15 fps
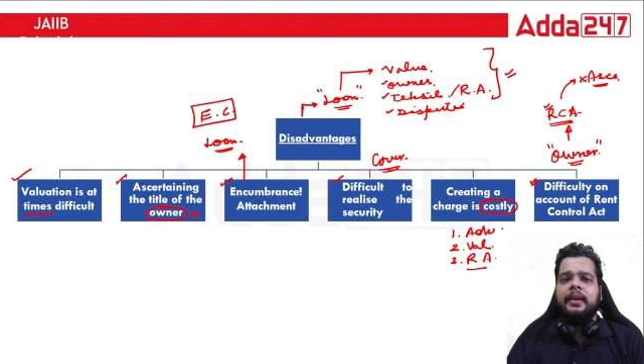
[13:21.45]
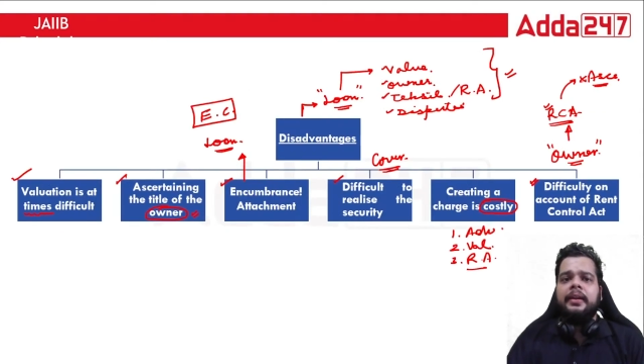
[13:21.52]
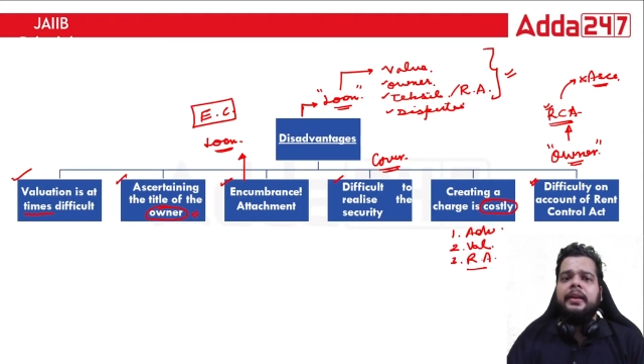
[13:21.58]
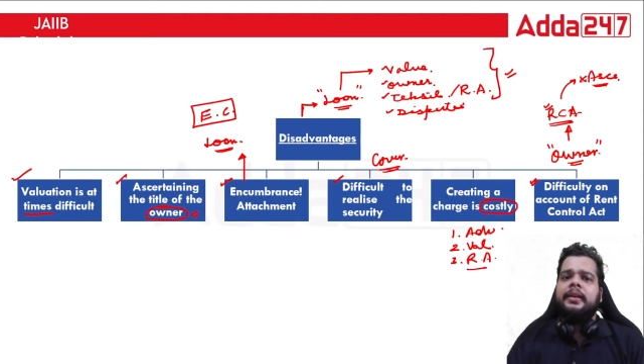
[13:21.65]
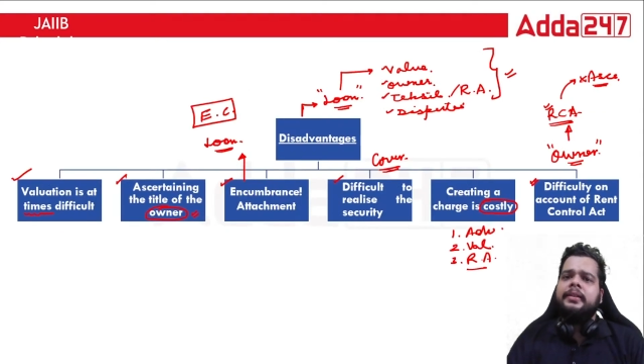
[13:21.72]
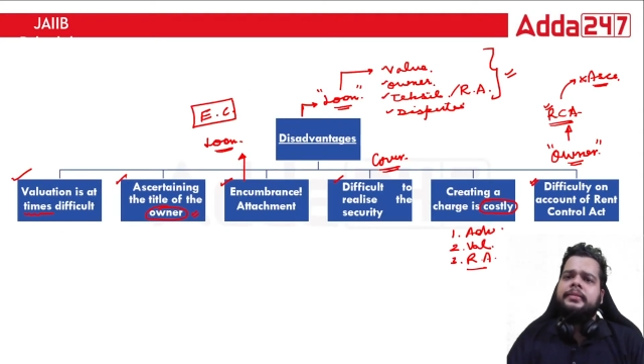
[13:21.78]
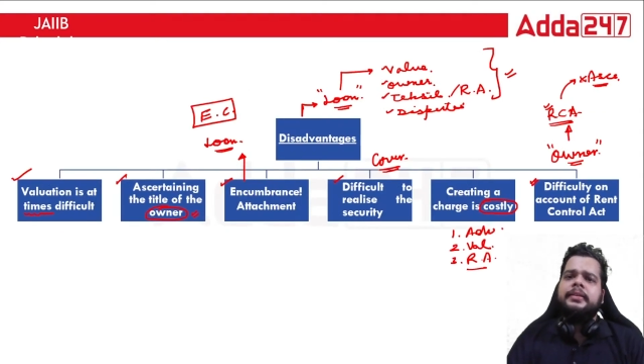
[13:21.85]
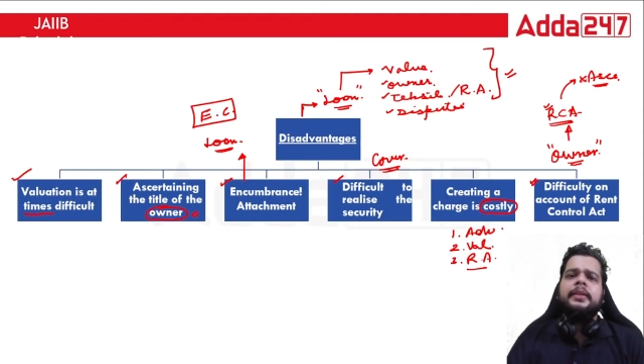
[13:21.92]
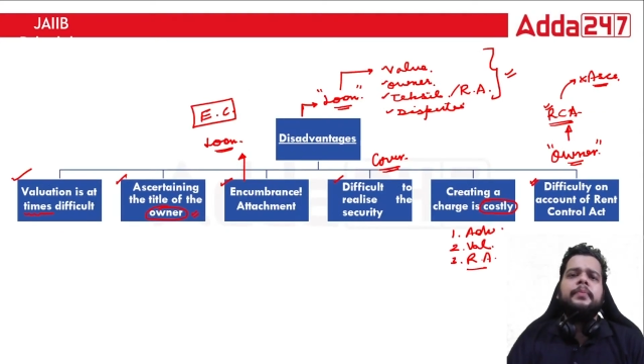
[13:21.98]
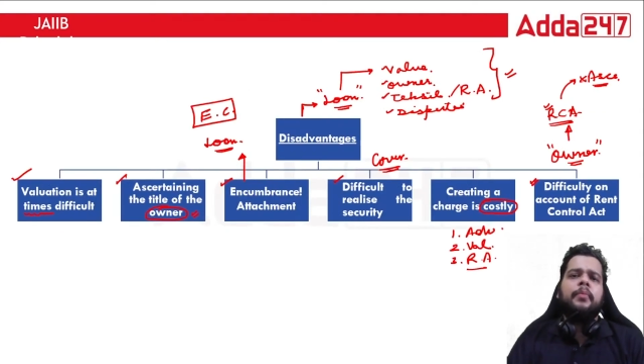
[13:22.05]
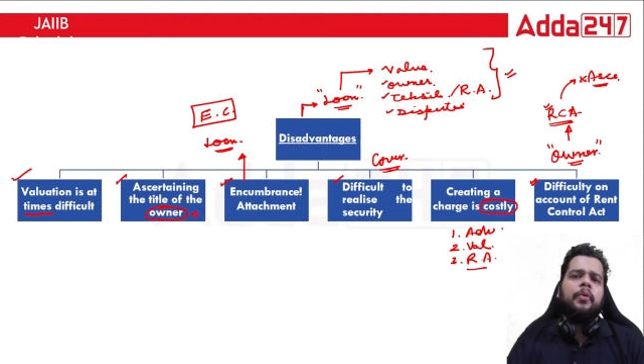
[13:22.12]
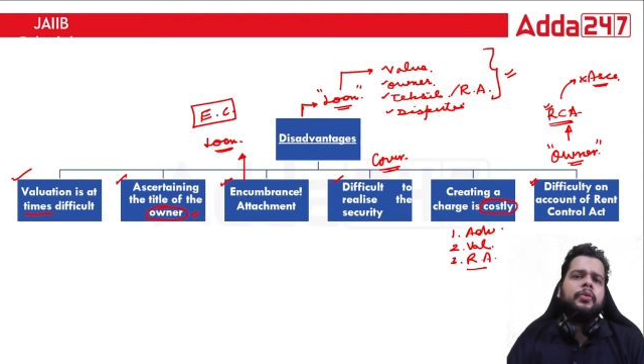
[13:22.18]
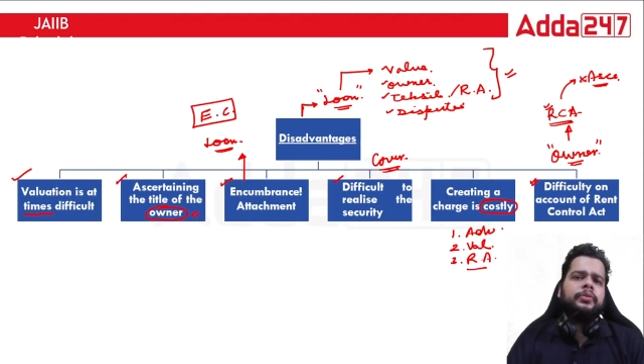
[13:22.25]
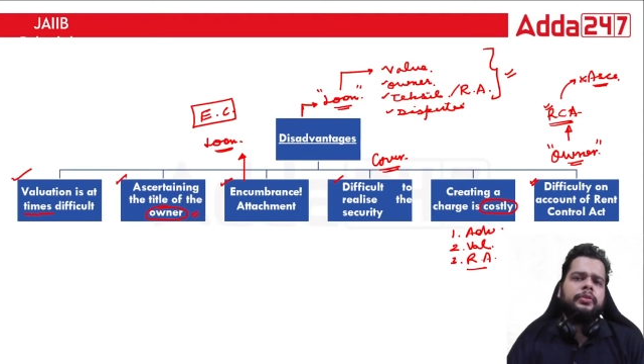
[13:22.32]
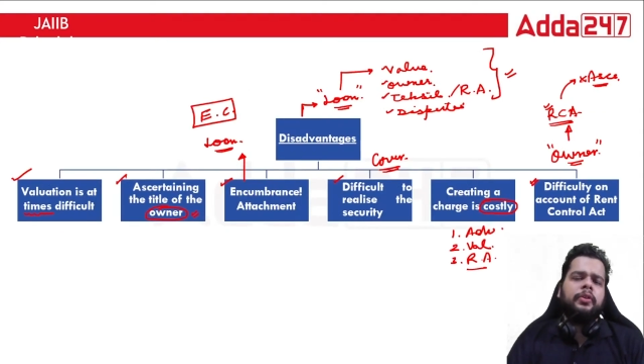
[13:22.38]
it is the
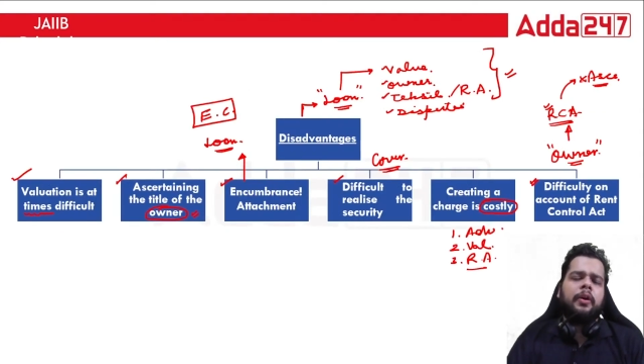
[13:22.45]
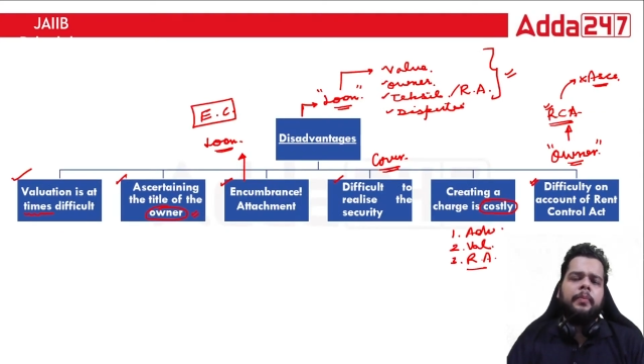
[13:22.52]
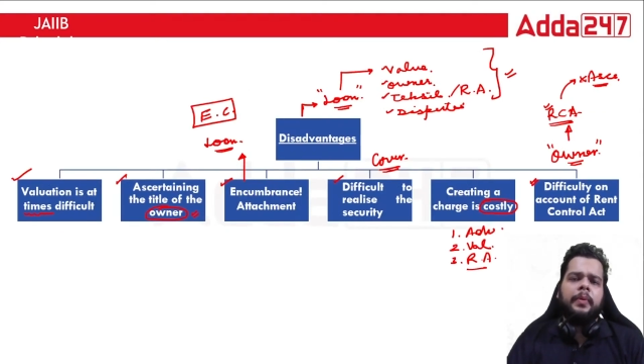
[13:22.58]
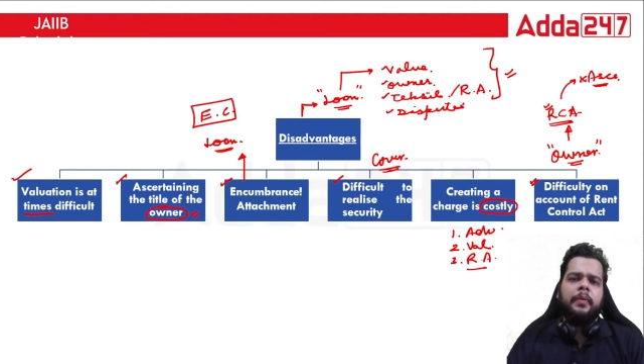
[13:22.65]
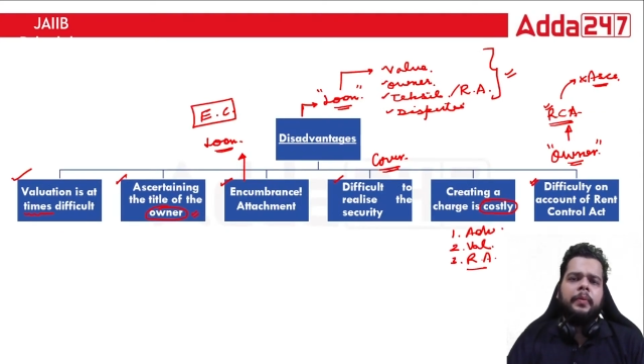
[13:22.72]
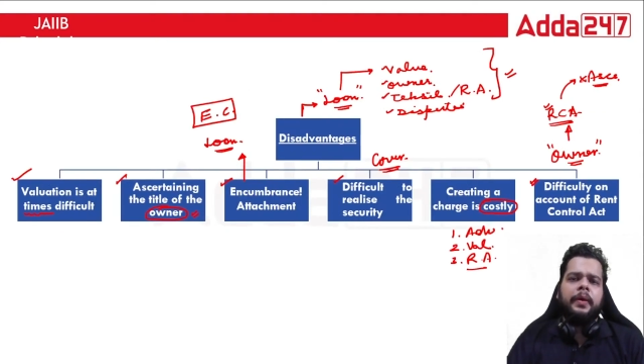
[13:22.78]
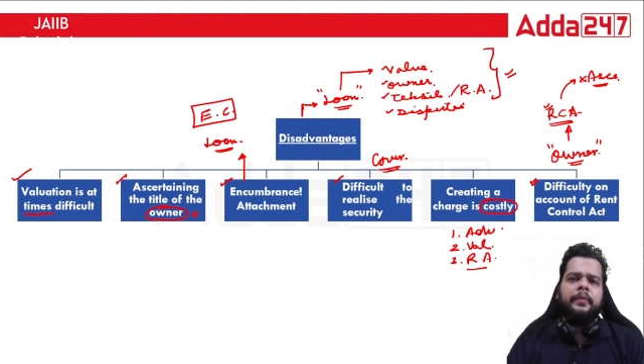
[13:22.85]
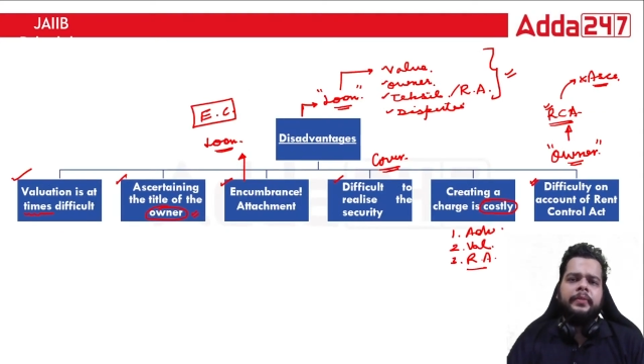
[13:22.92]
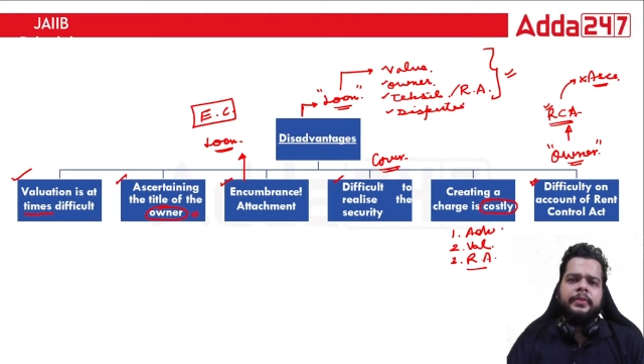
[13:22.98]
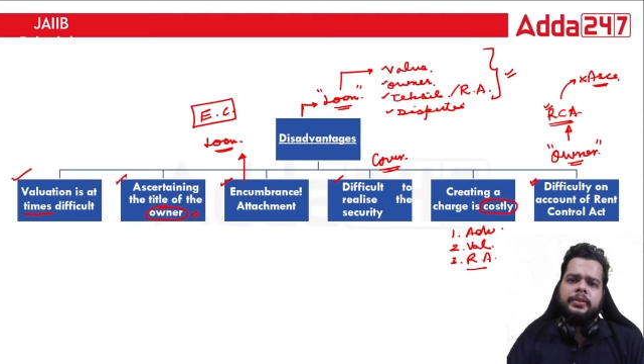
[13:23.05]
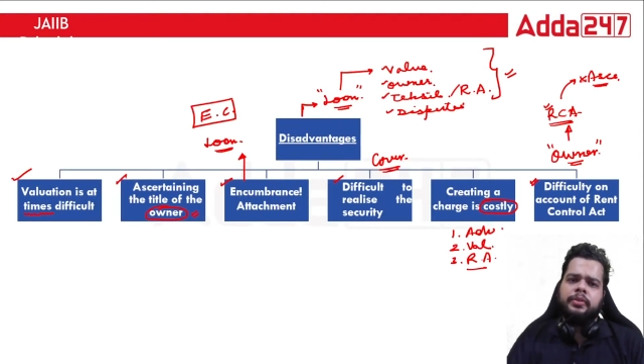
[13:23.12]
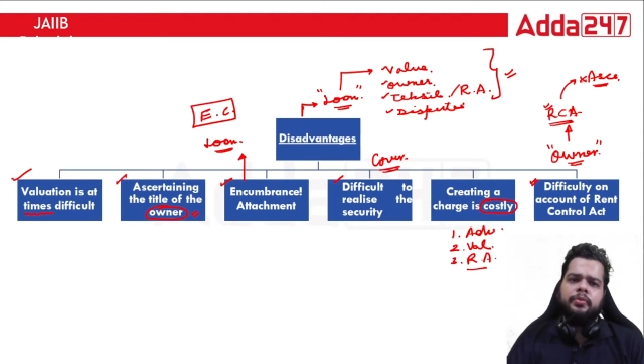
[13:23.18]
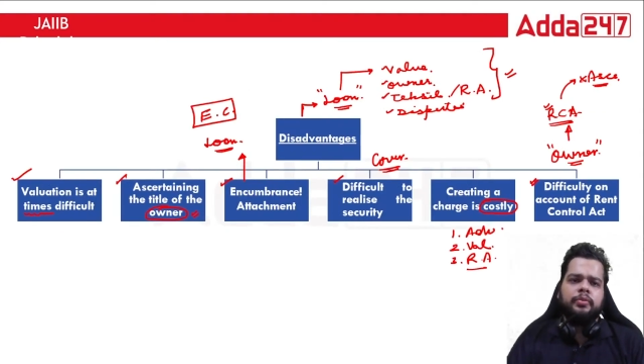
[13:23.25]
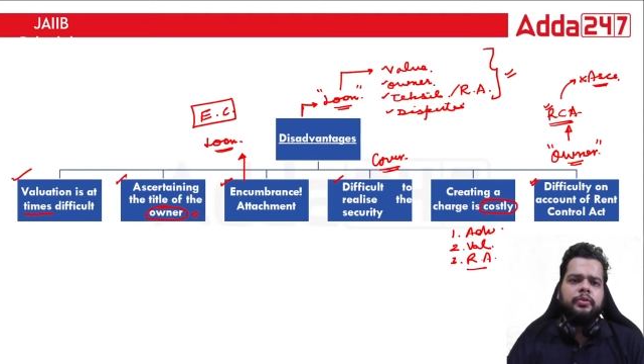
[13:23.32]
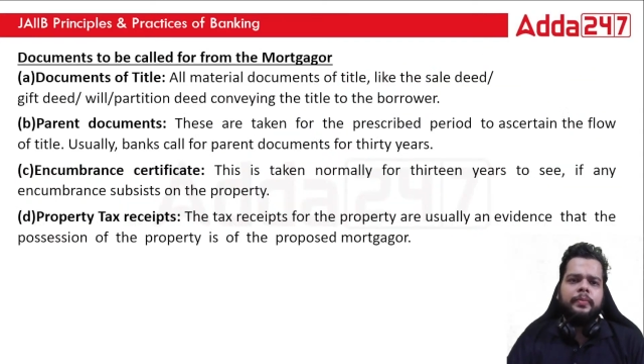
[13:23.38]
most common one which
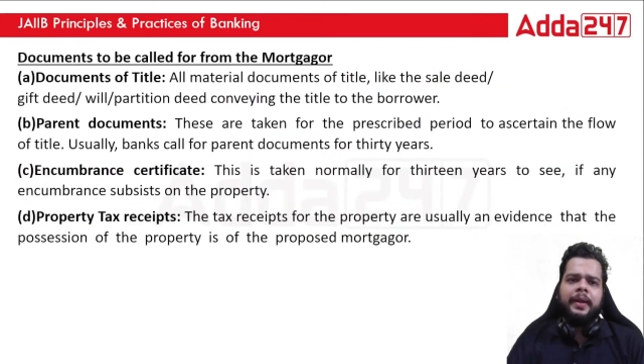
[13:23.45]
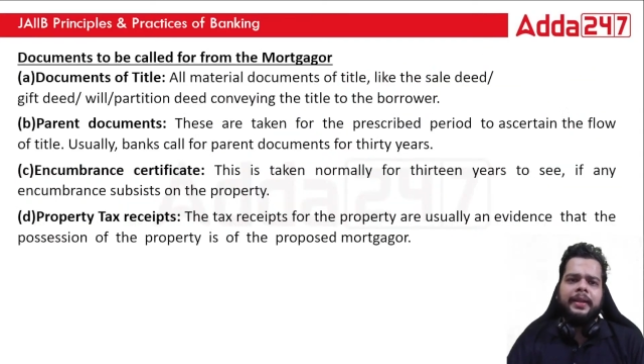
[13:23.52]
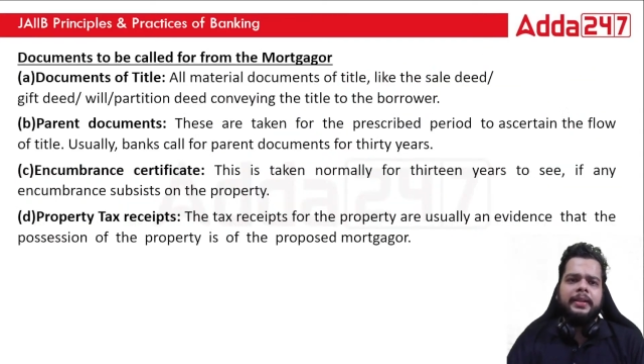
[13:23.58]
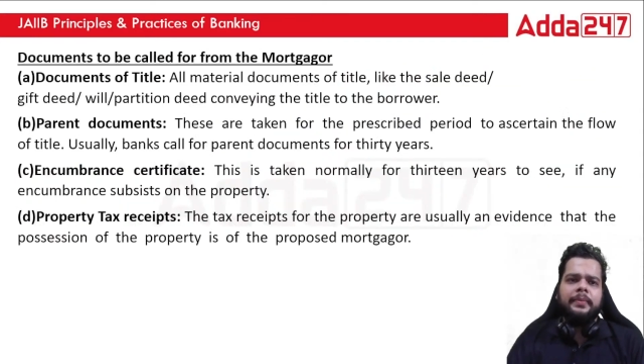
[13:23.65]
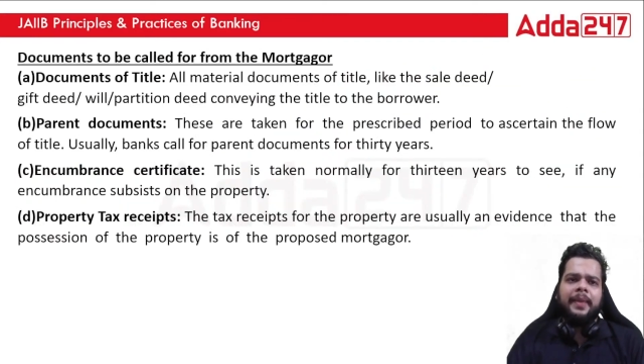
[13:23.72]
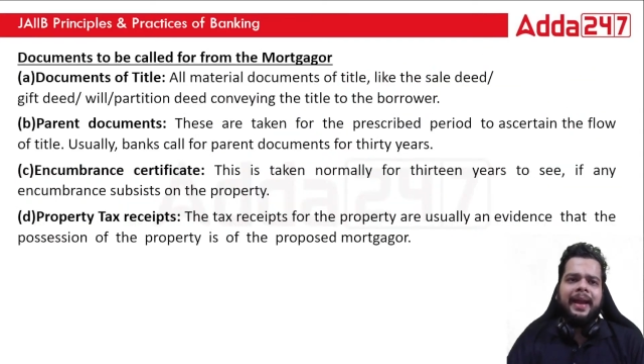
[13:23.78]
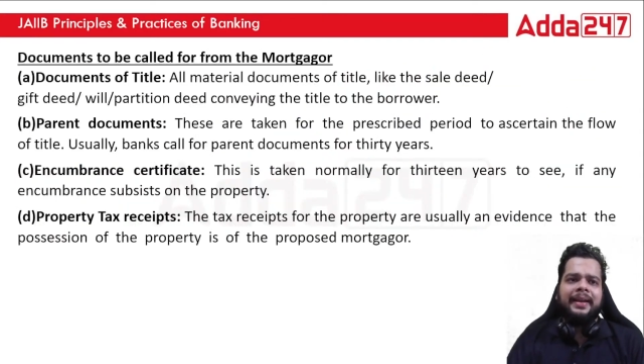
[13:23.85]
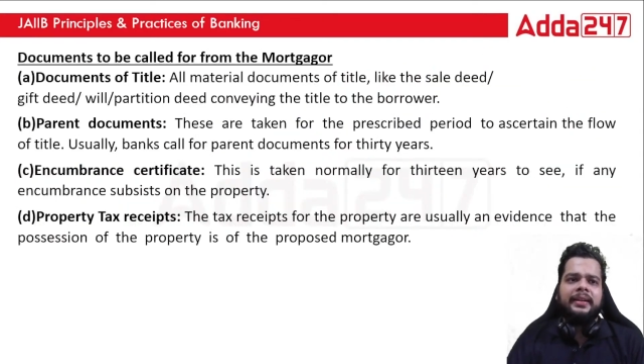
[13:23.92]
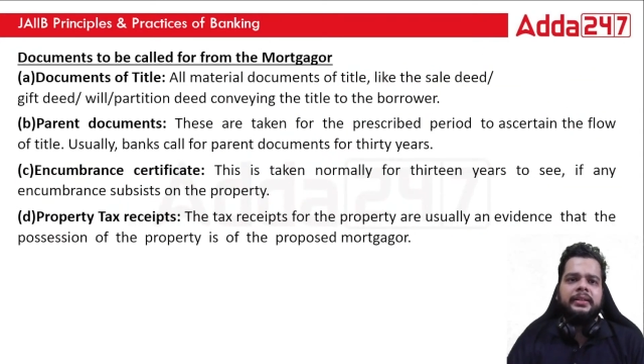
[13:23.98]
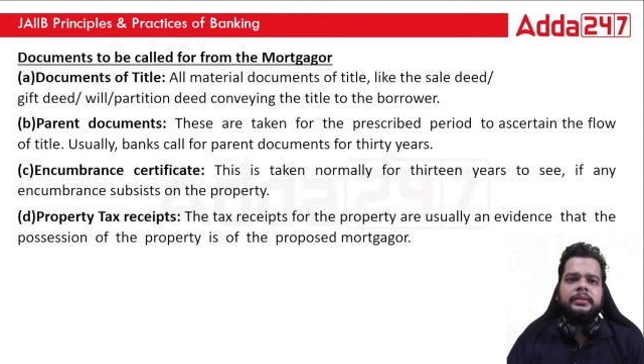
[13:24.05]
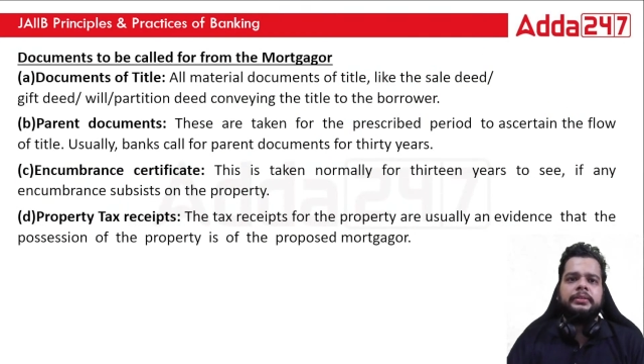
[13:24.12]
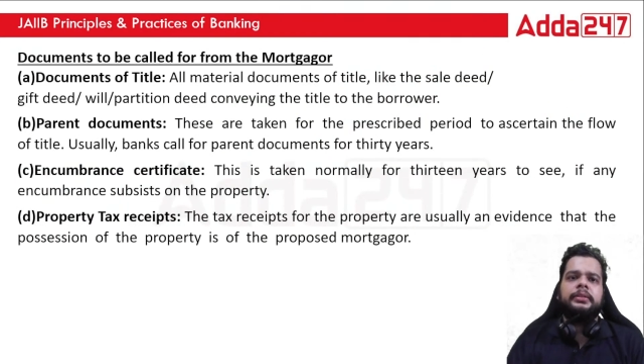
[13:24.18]
is used by the bankers.